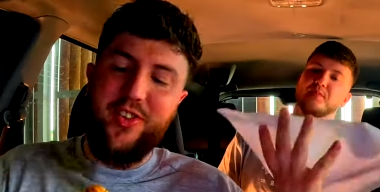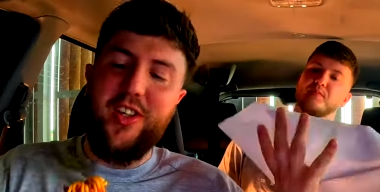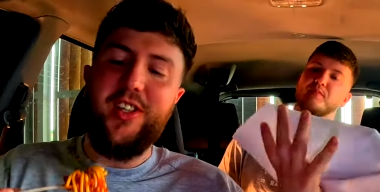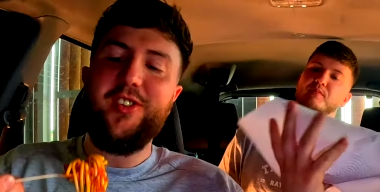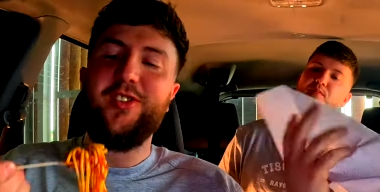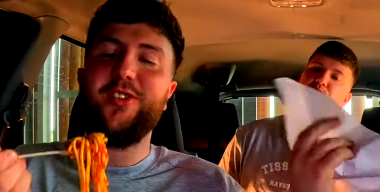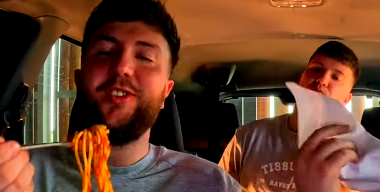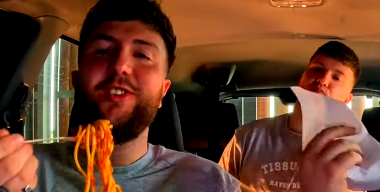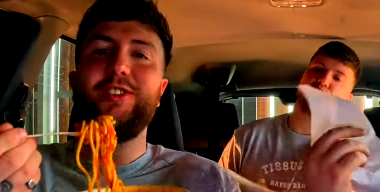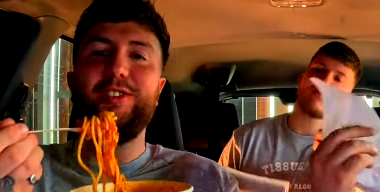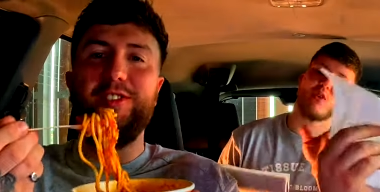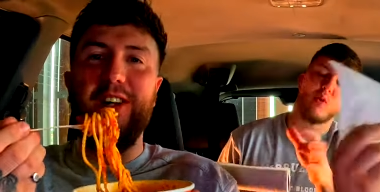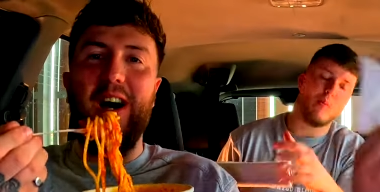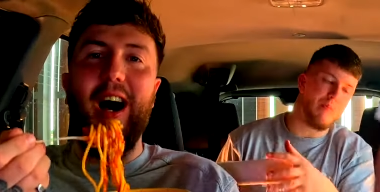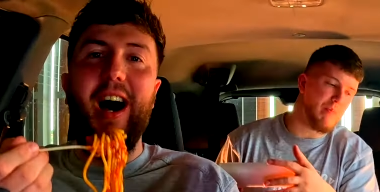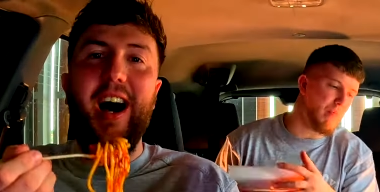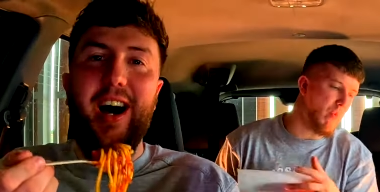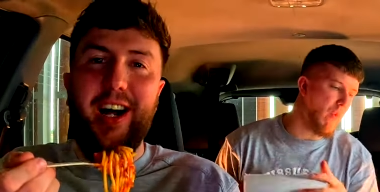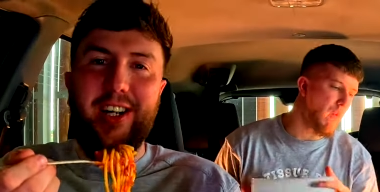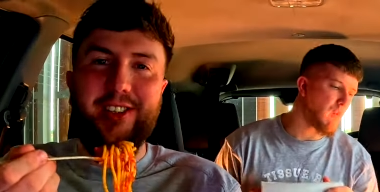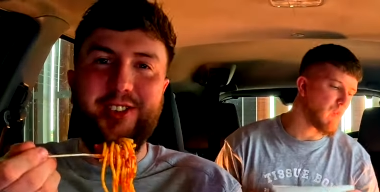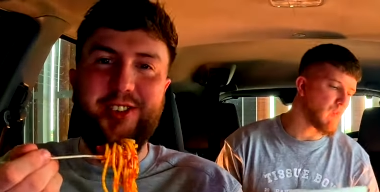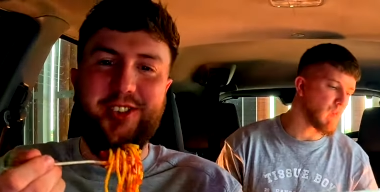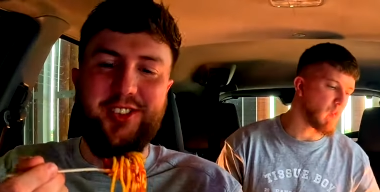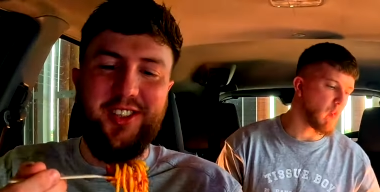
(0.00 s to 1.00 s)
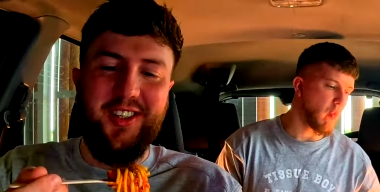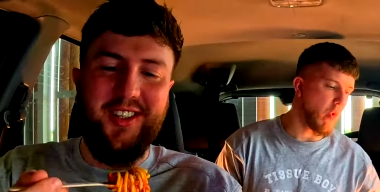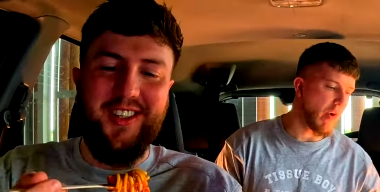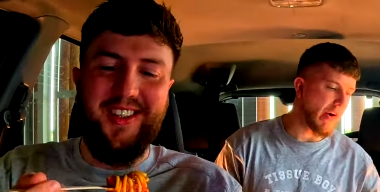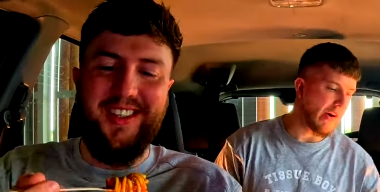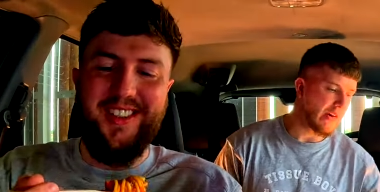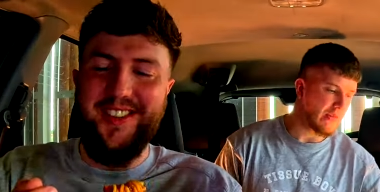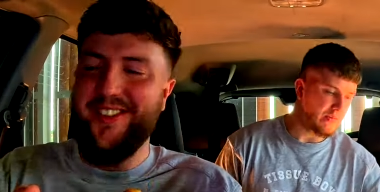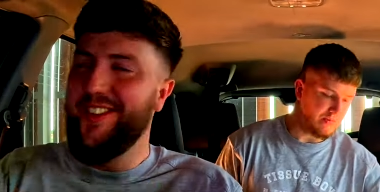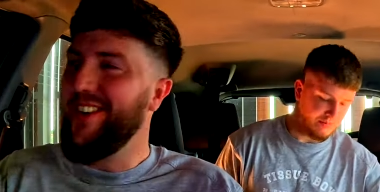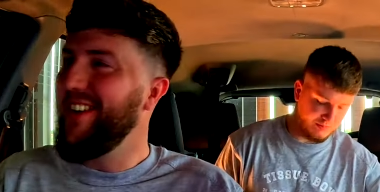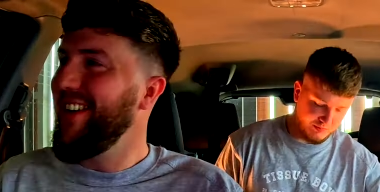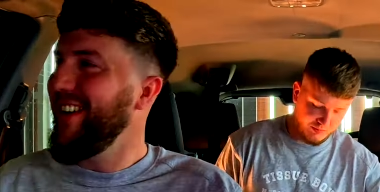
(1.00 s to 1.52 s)
Speaker 1: this is
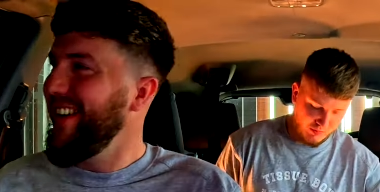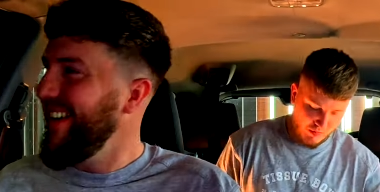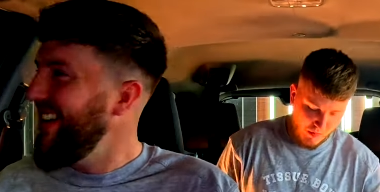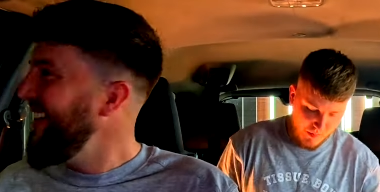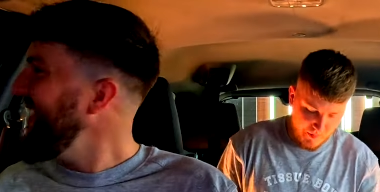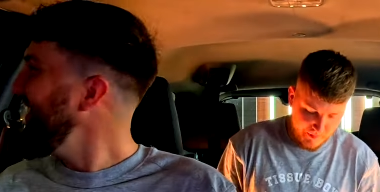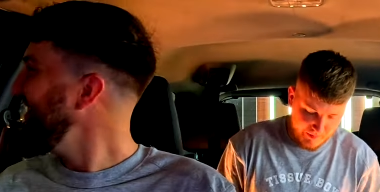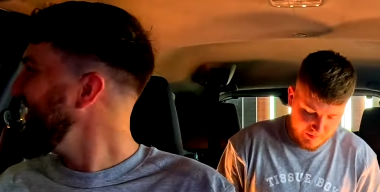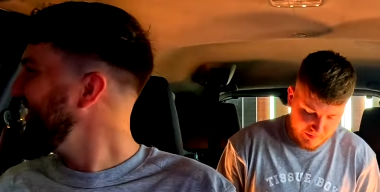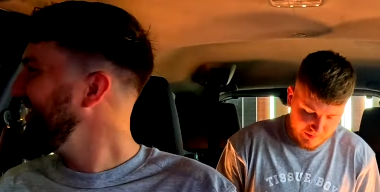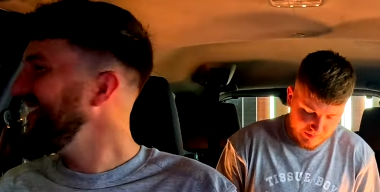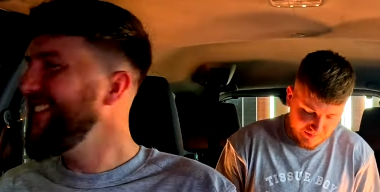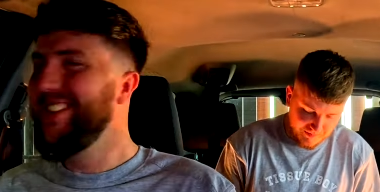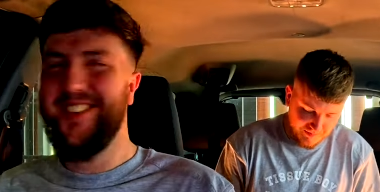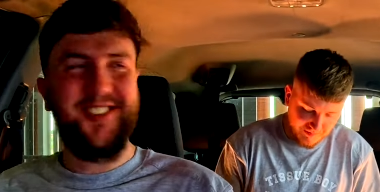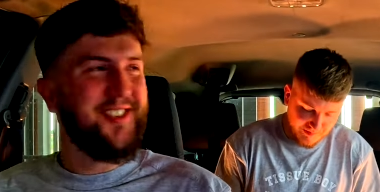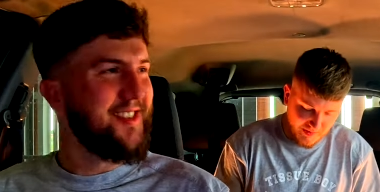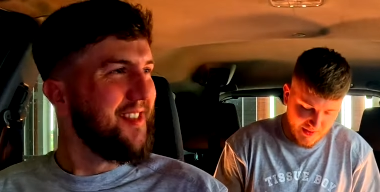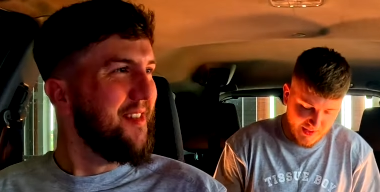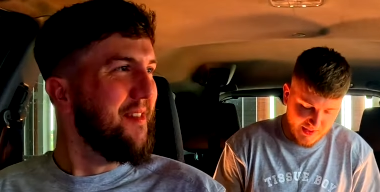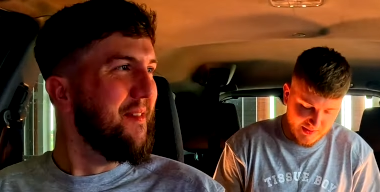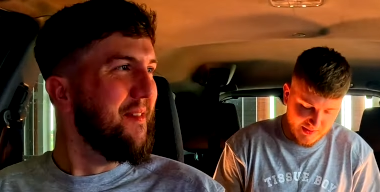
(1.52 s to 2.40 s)
actually delicious.